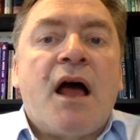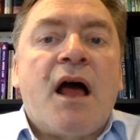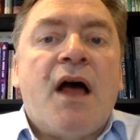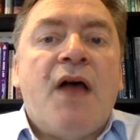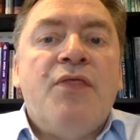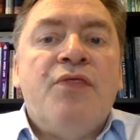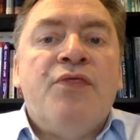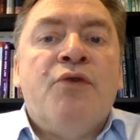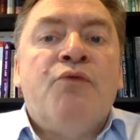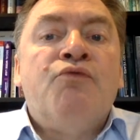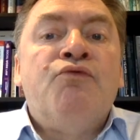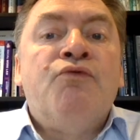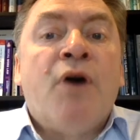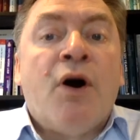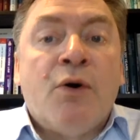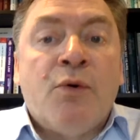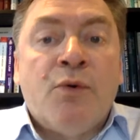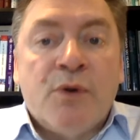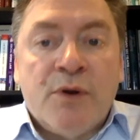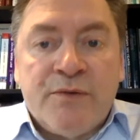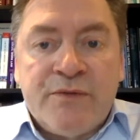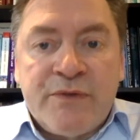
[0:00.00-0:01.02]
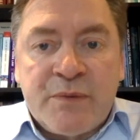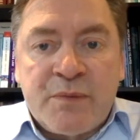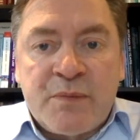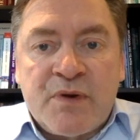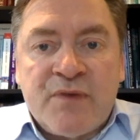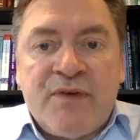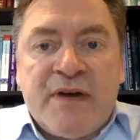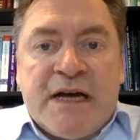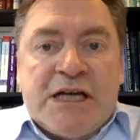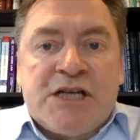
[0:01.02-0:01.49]
the role of the
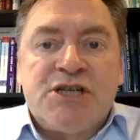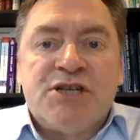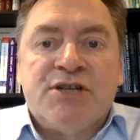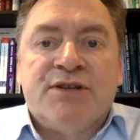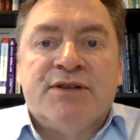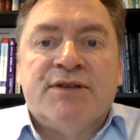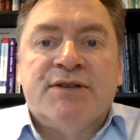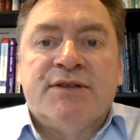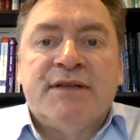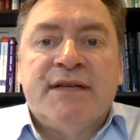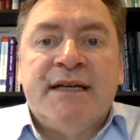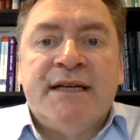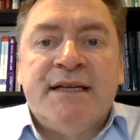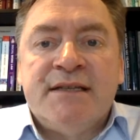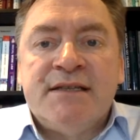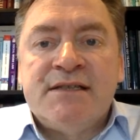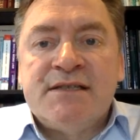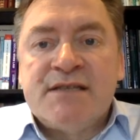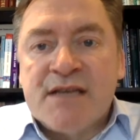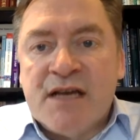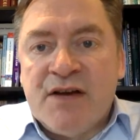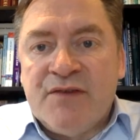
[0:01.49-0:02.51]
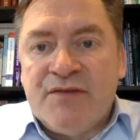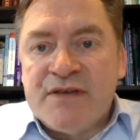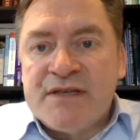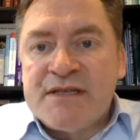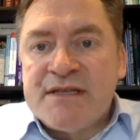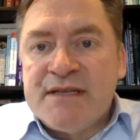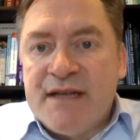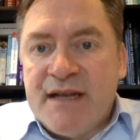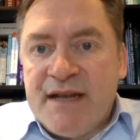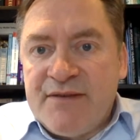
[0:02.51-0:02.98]
professional in
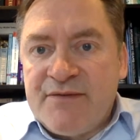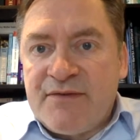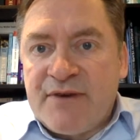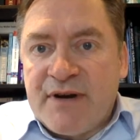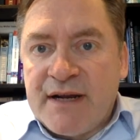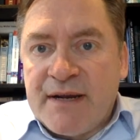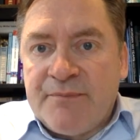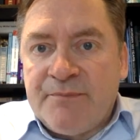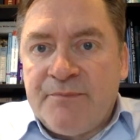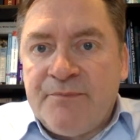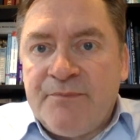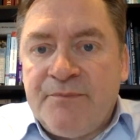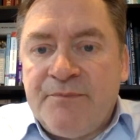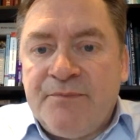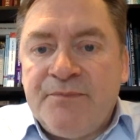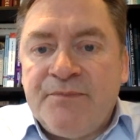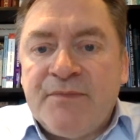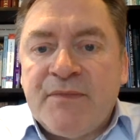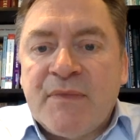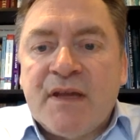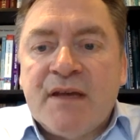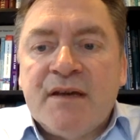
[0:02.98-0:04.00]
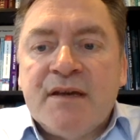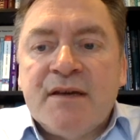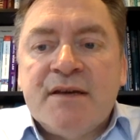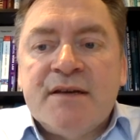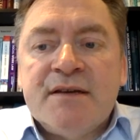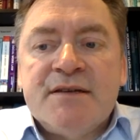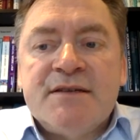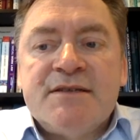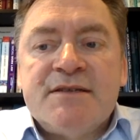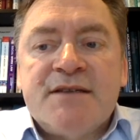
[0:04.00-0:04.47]
service delivery.
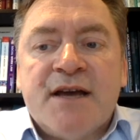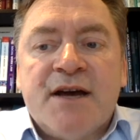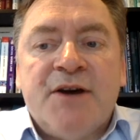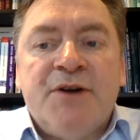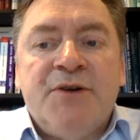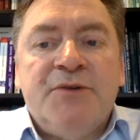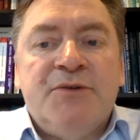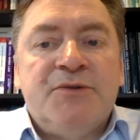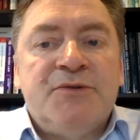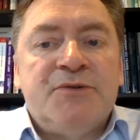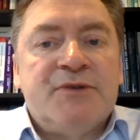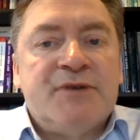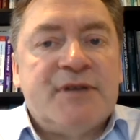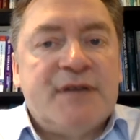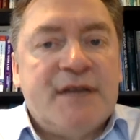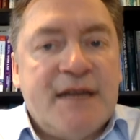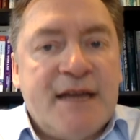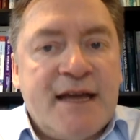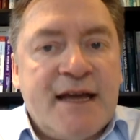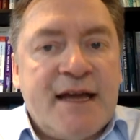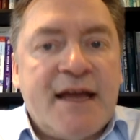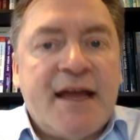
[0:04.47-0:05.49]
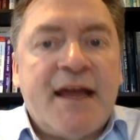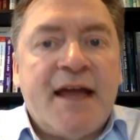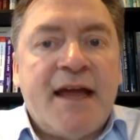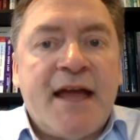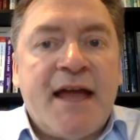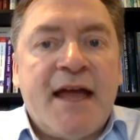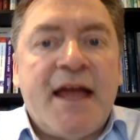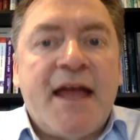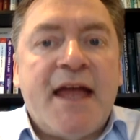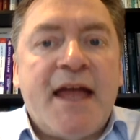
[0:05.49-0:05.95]
So
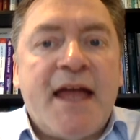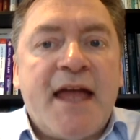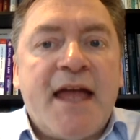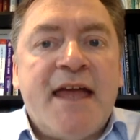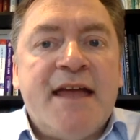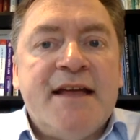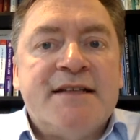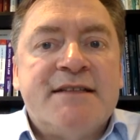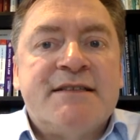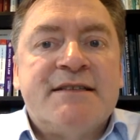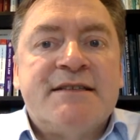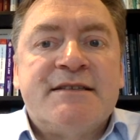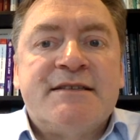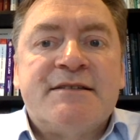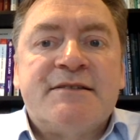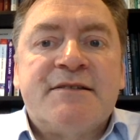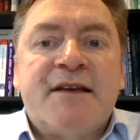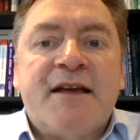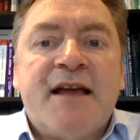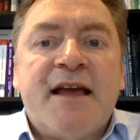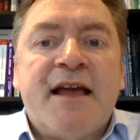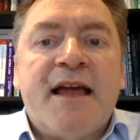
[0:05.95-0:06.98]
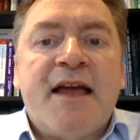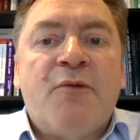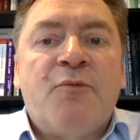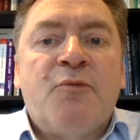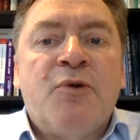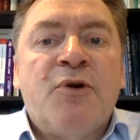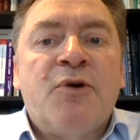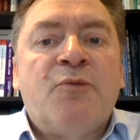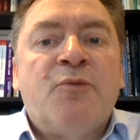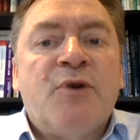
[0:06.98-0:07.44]
it's
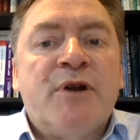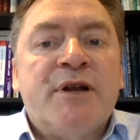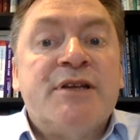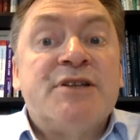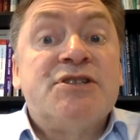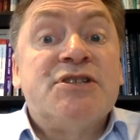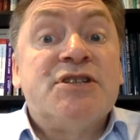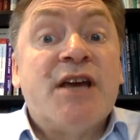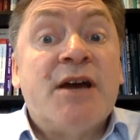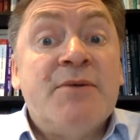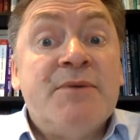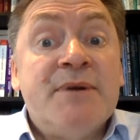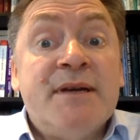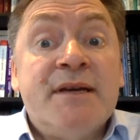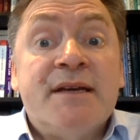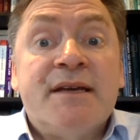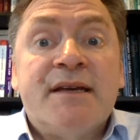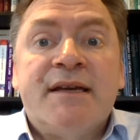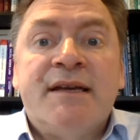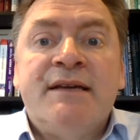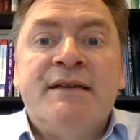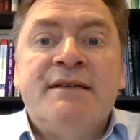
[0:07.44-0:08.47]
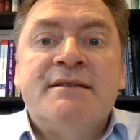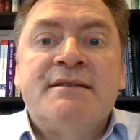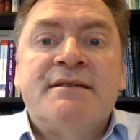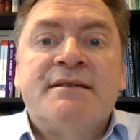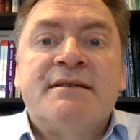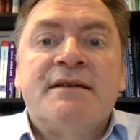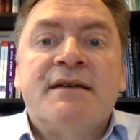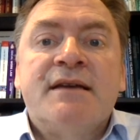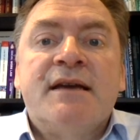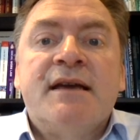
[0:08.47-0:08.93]
what it's showing
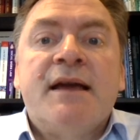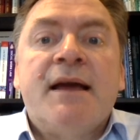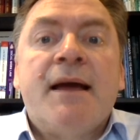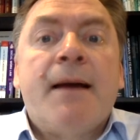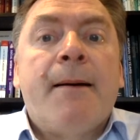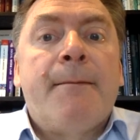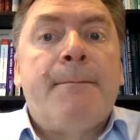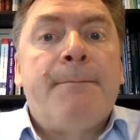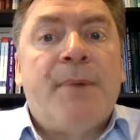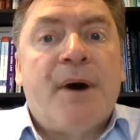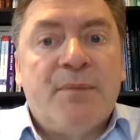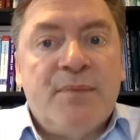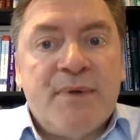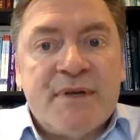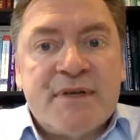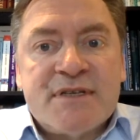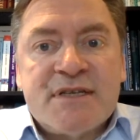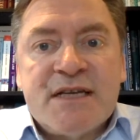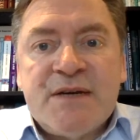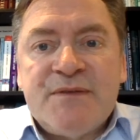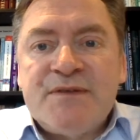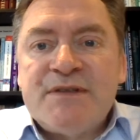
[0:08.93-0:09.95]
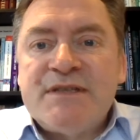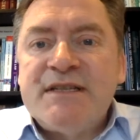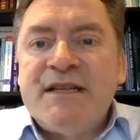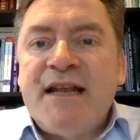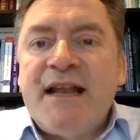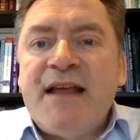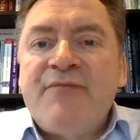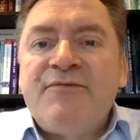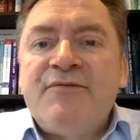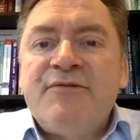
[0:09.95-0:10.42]
is public service
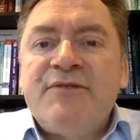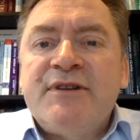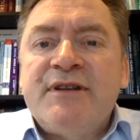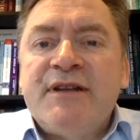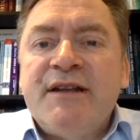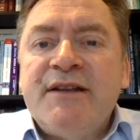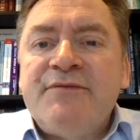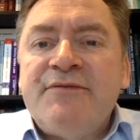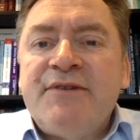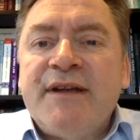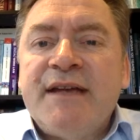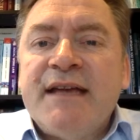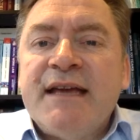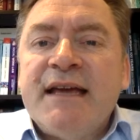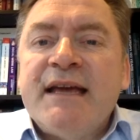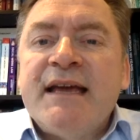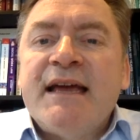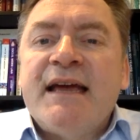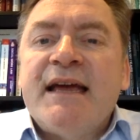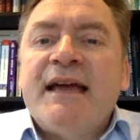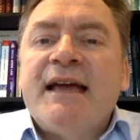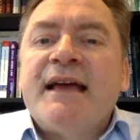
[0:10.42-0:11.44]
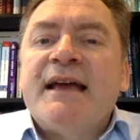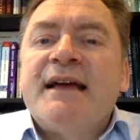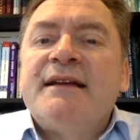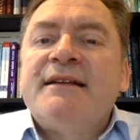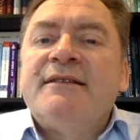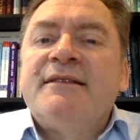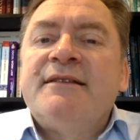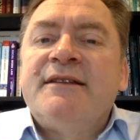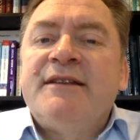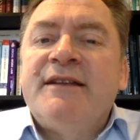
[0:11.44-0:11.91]
delivery,
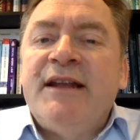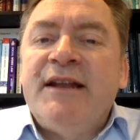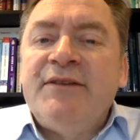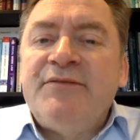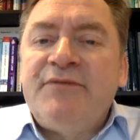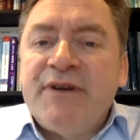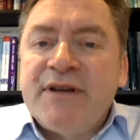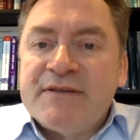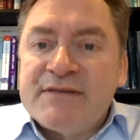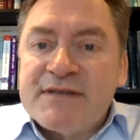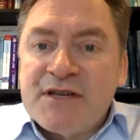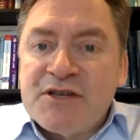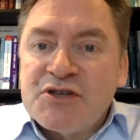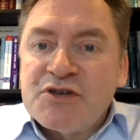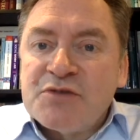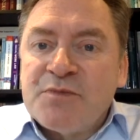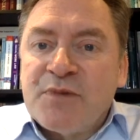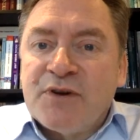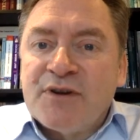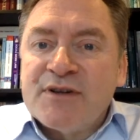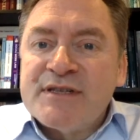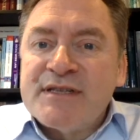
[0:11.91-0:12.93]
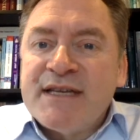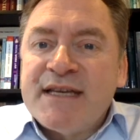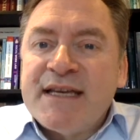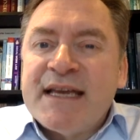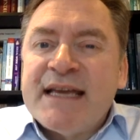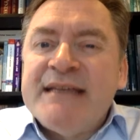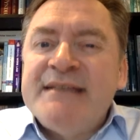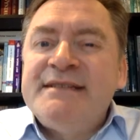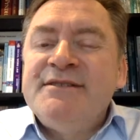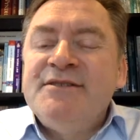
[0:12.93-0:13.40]
the delivery of social
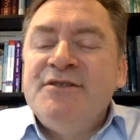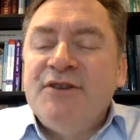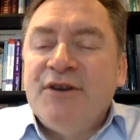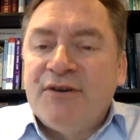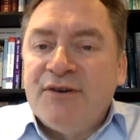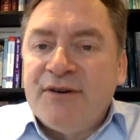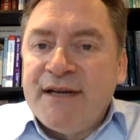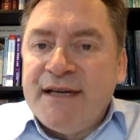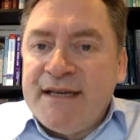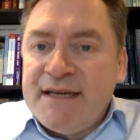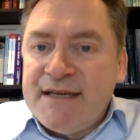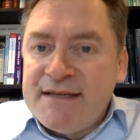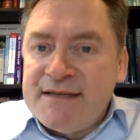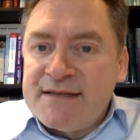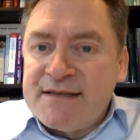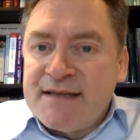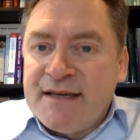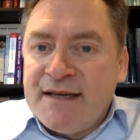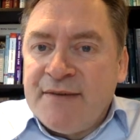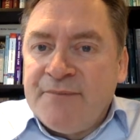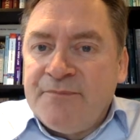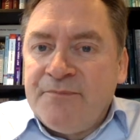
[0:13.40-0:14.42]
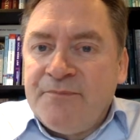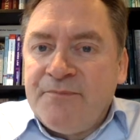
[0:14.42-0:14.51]
policy is not easy,